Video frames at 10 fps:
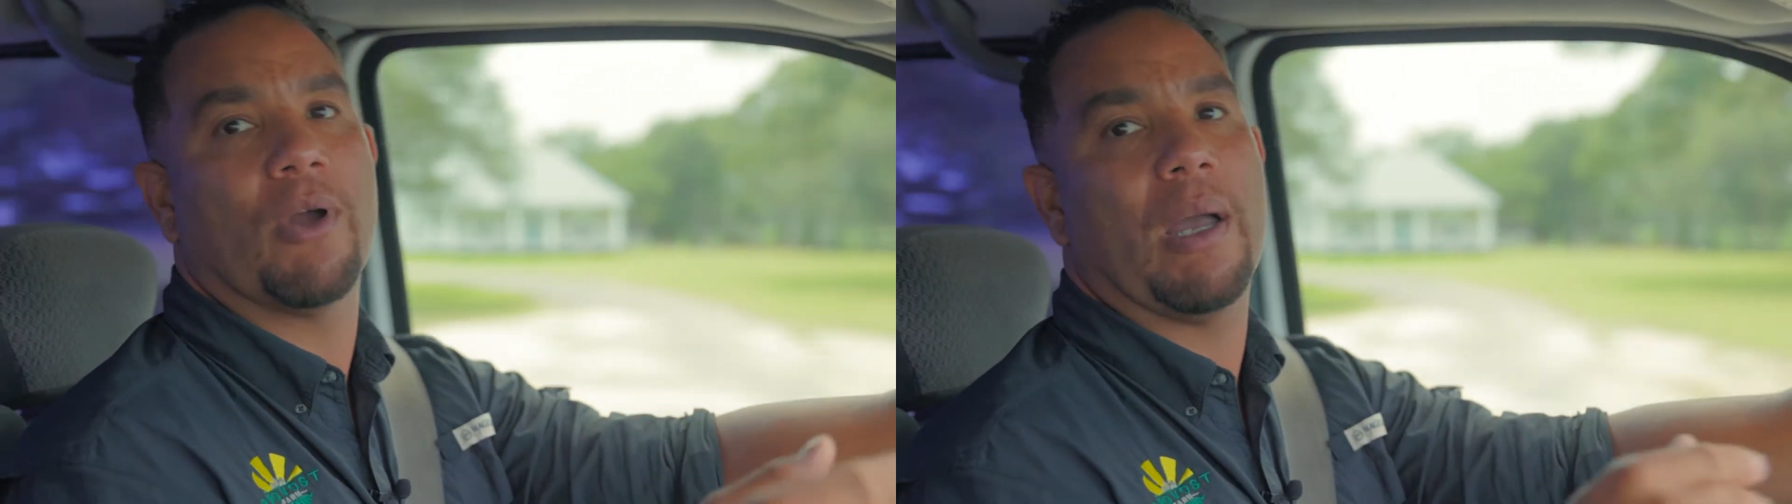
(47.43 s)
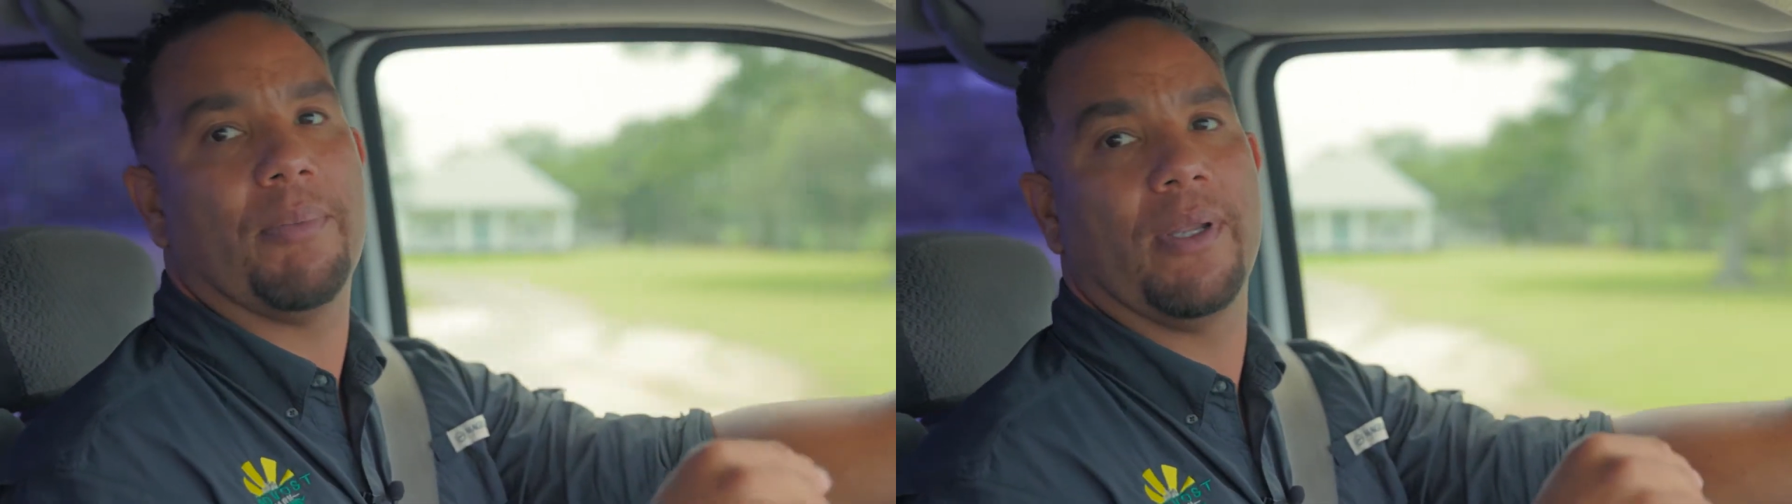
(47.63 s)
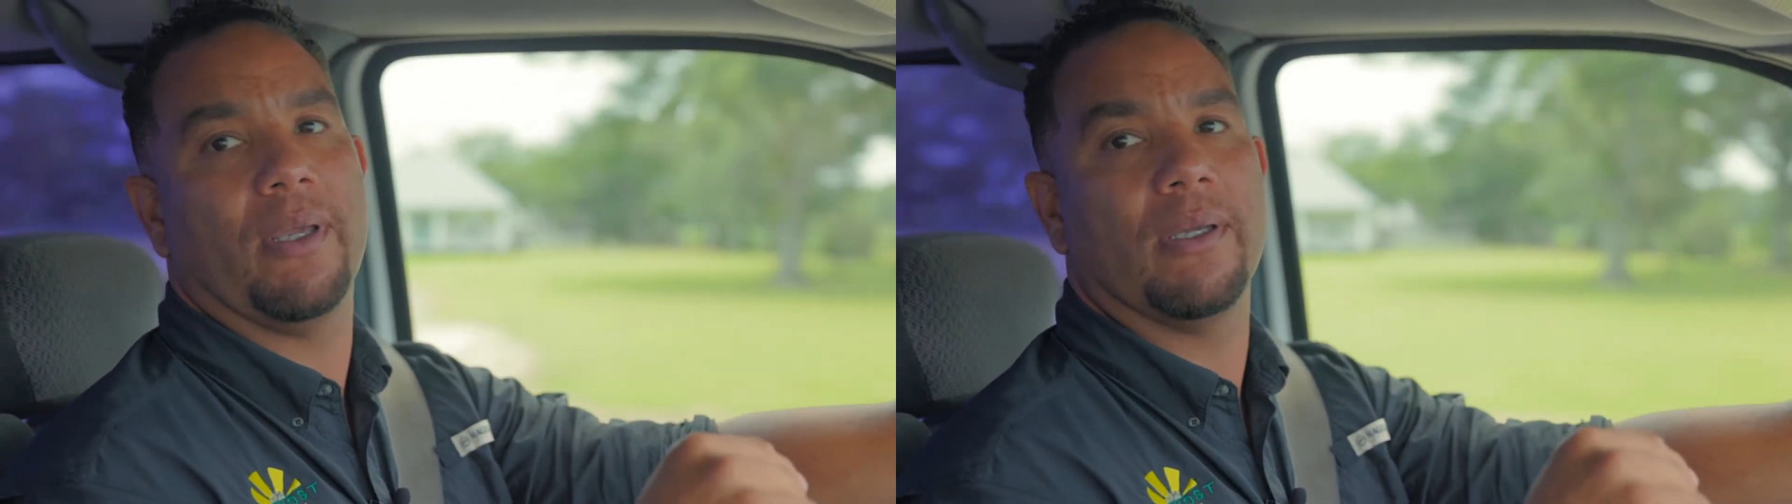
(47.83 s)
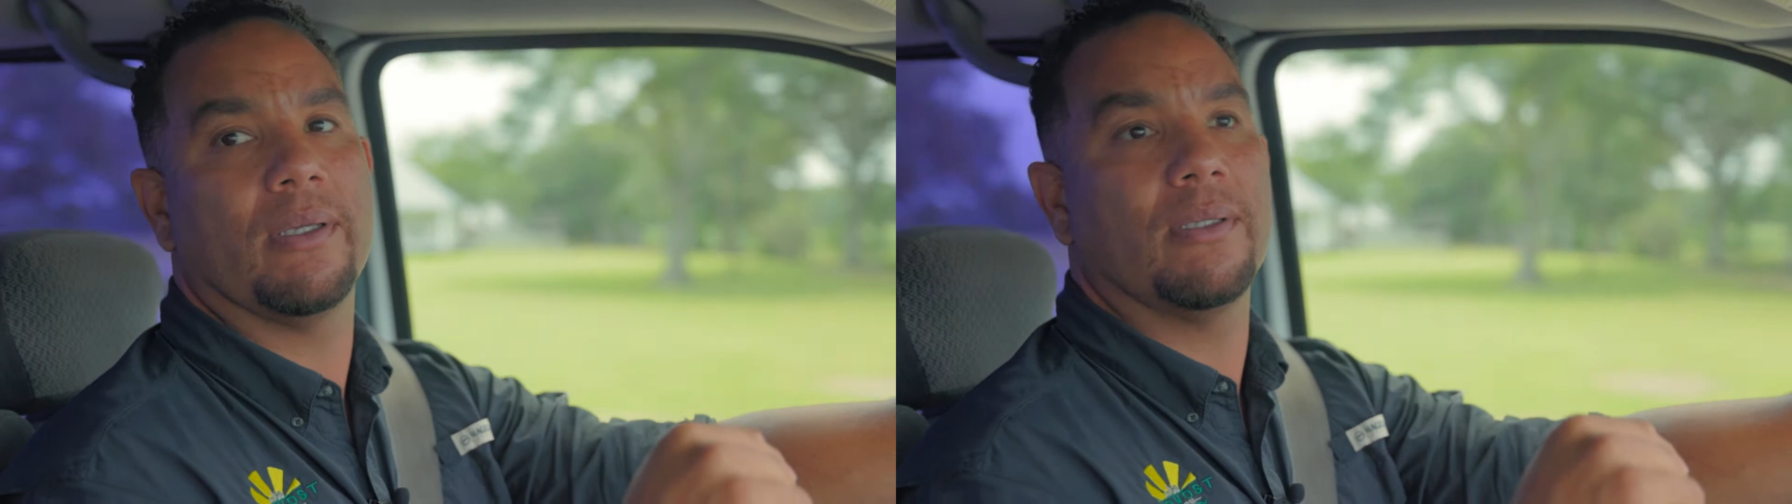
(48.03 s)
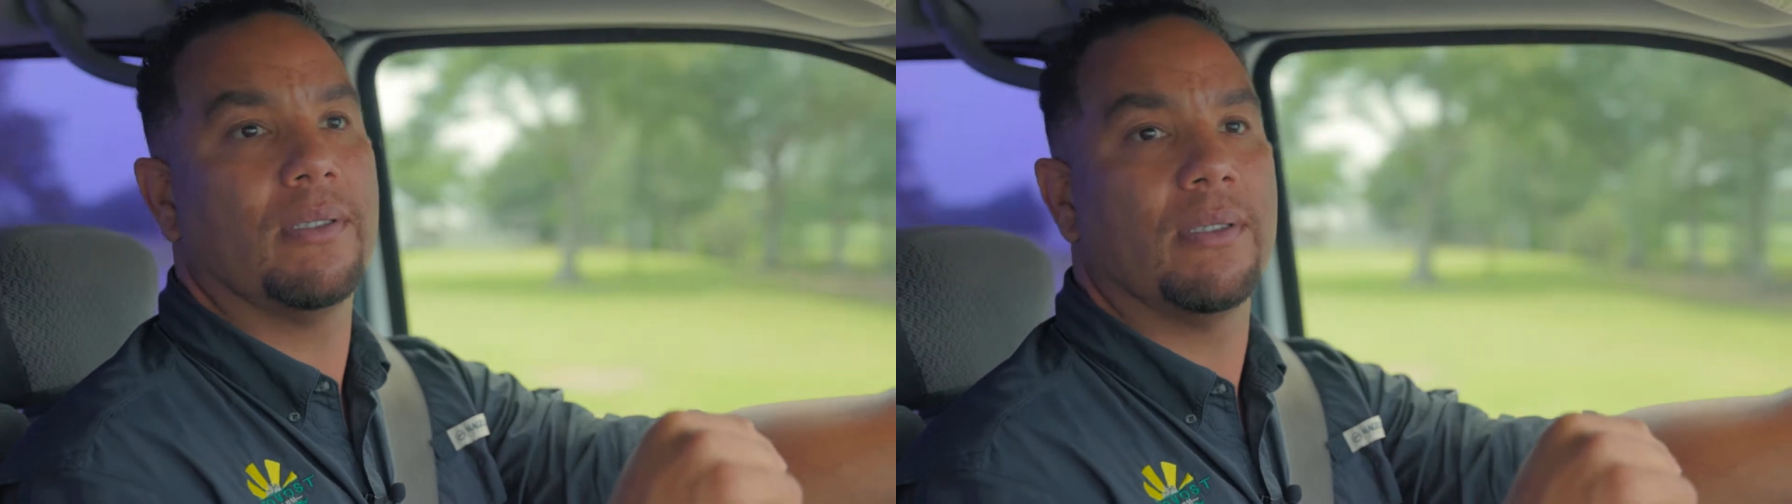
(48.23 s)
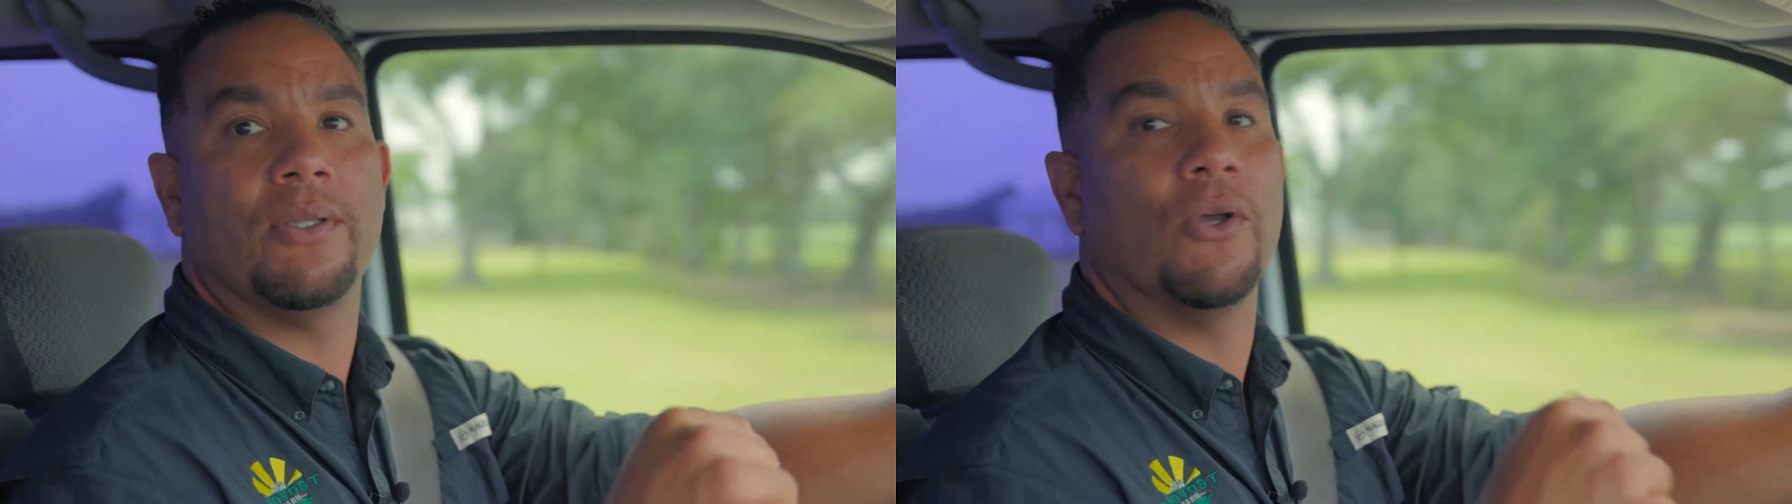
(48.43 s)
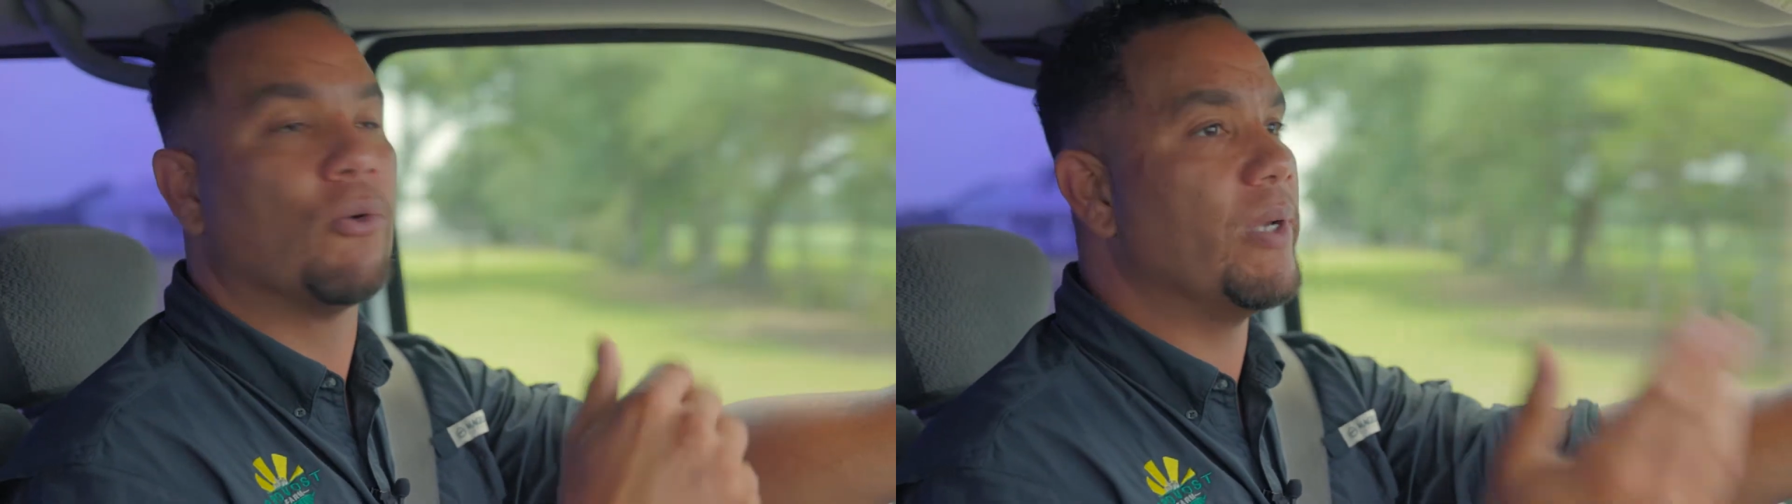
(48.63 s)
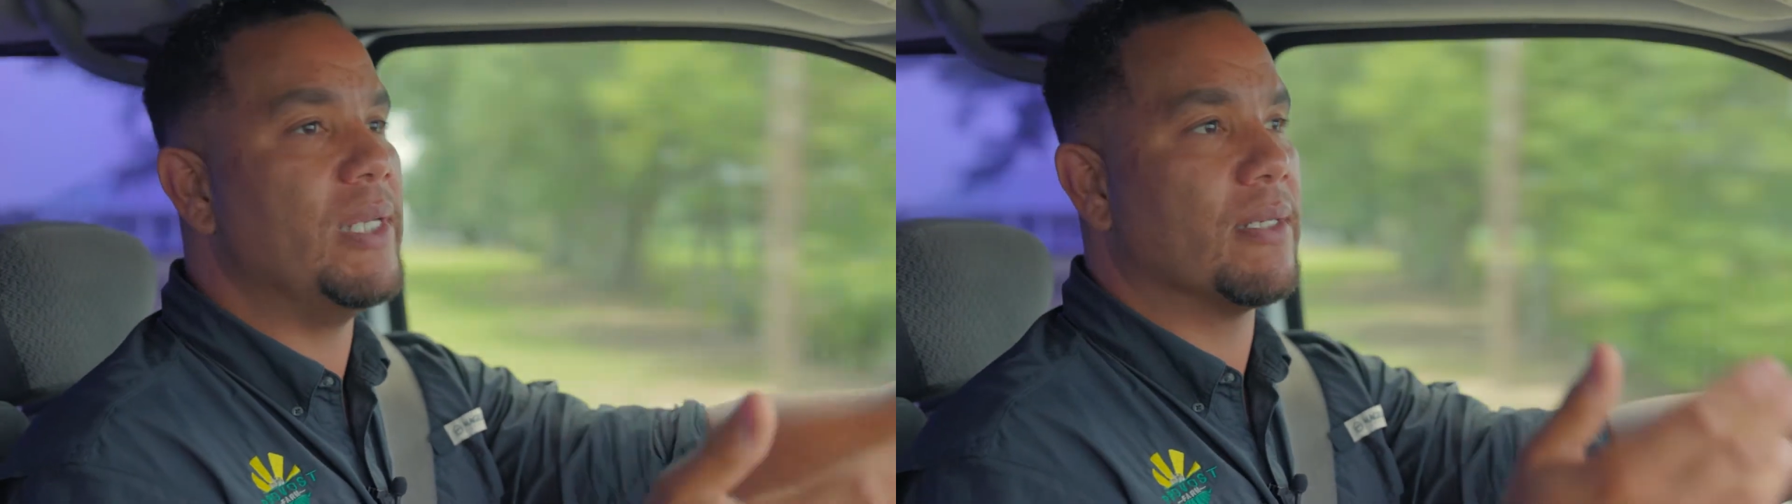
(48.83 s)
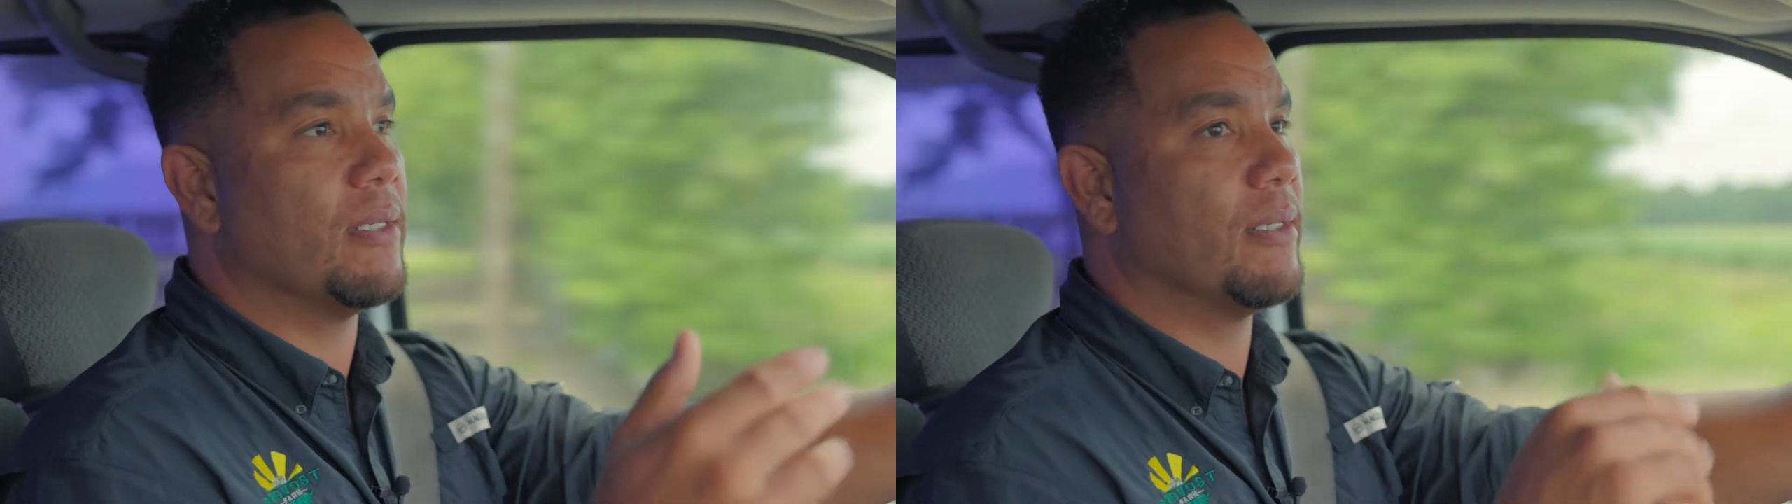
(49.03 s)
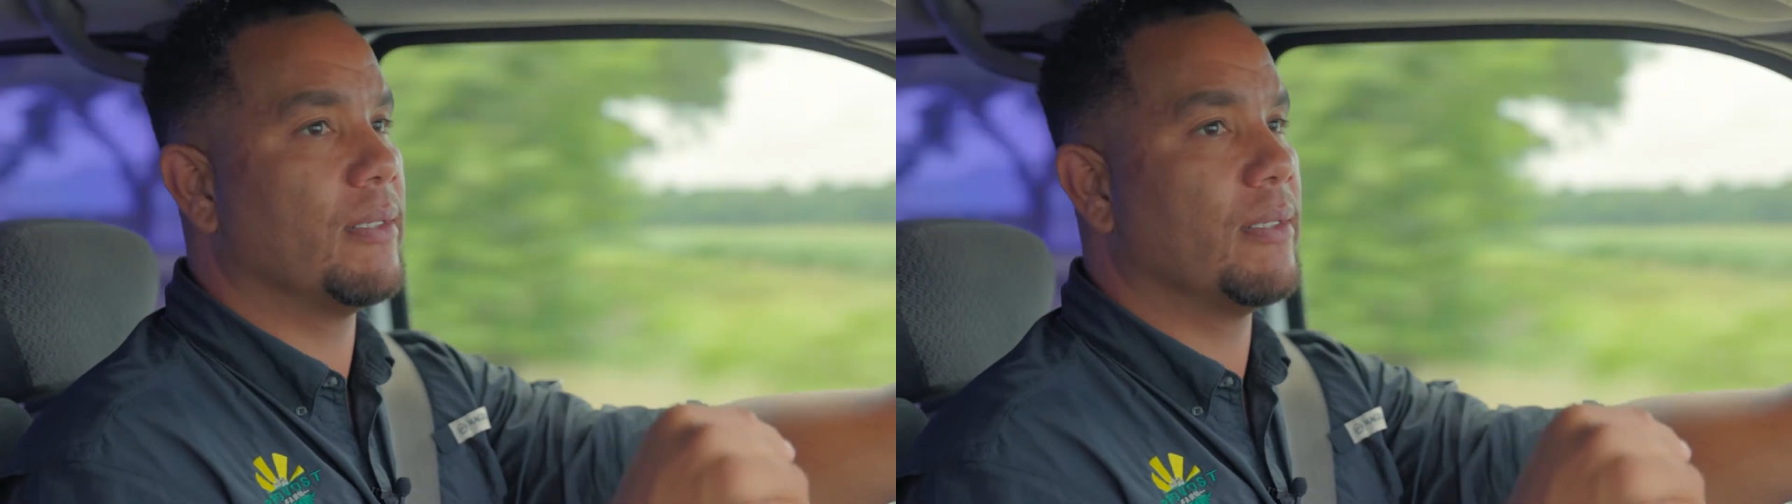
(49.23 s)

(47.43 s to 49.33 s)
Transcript: property. No reason.